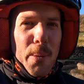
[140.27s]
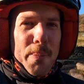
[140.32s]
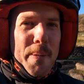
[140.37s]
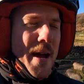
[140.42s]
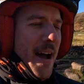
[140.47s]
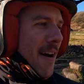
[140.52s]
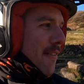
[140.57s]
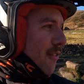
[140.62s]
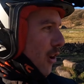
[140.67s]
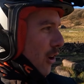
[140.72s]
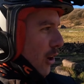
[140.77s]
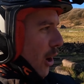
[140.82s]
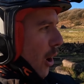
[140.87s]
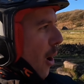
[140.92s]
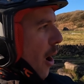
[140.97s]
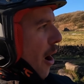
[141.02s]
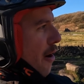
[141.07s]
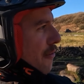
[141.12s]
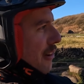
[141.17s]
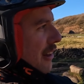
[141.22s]
up it. I've got to
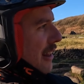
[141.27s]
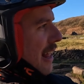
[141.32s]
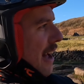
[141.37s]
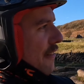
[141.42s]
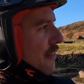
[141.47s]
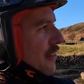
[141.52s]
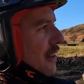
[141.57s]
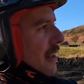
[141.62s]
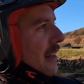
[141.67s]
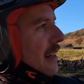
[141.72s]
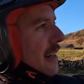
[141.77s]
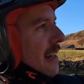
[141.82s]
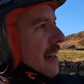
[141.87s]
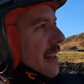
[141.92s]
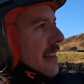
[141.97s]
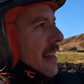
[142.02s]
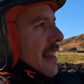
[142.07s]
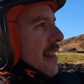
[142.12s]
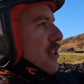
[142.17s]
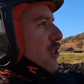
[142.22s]
go over and left.
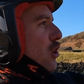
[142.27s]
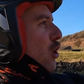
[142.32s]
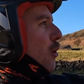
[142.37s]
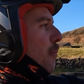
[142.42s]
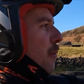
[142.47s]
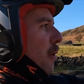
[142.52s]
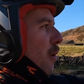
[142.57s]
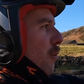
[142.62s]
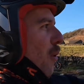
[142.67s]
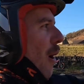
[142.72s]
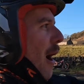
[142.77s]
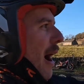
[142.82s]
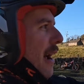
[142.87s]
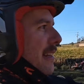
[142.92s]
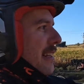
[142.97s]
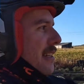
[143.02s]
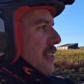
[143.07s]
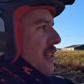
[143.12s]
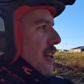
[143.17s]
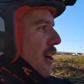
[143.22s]
Then there's a couple of
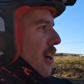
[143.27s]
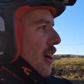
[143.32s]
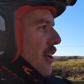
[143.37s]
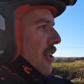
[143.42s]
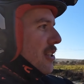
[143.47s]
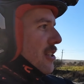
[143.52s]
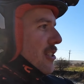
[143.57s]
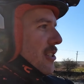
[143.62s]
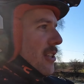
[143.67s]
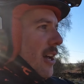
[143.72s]
windy turns,